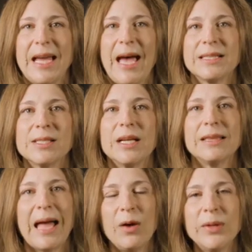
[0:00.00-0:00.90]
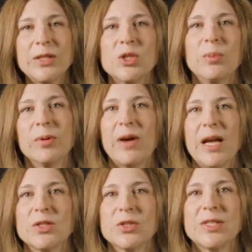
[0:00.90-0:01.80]
tags, allowing
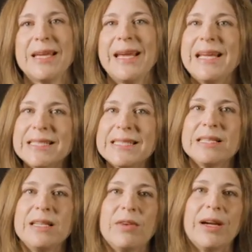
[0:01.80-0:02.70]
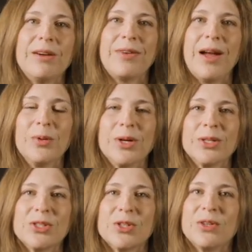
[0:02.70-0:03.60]
supervisors to instantly verify
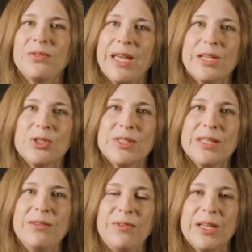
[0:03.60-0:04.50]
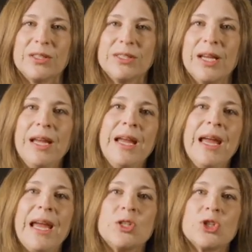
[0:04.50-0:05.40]
worker certifications in the field,
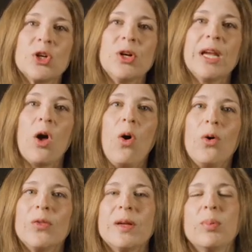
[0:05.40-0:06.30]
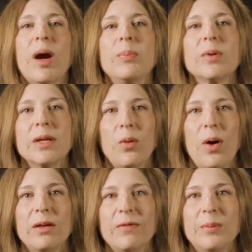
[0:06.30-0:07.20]
ensuring only properly
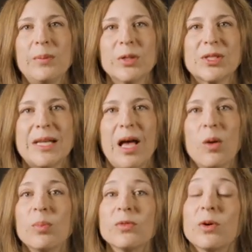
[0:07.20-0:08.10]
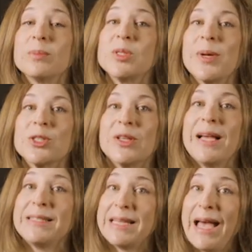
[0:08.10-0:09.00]
qualified personnel perform
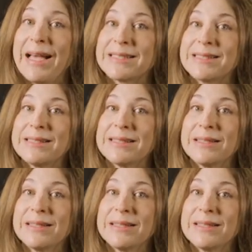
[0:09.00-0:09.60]
specialized tasks.